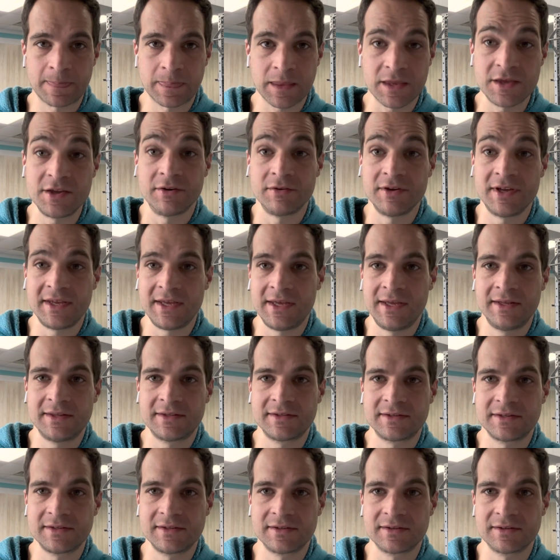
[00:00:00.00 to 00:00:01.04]

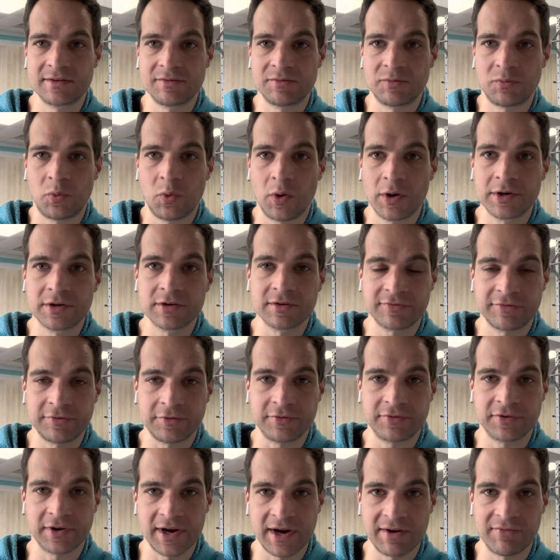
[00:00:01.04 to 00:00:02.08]
it's wonderful
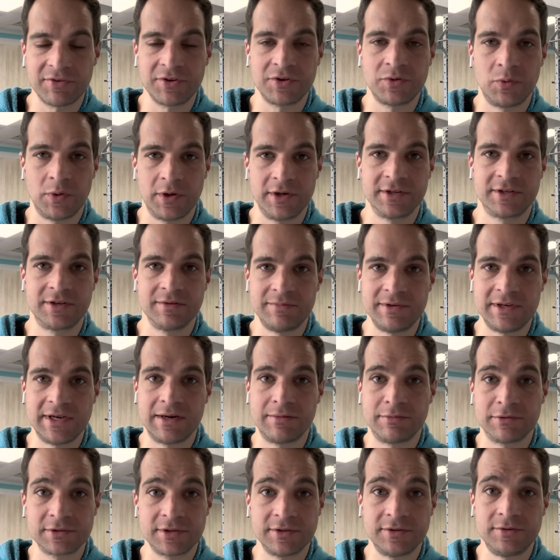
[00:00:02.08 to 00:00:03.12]
for everyone to be
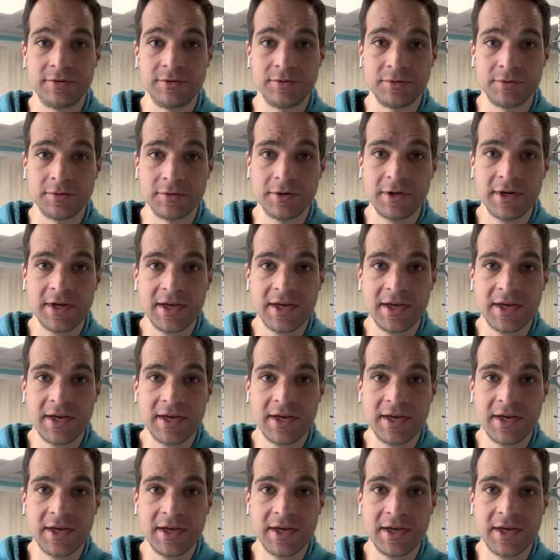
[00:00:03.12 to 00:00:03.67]
able to do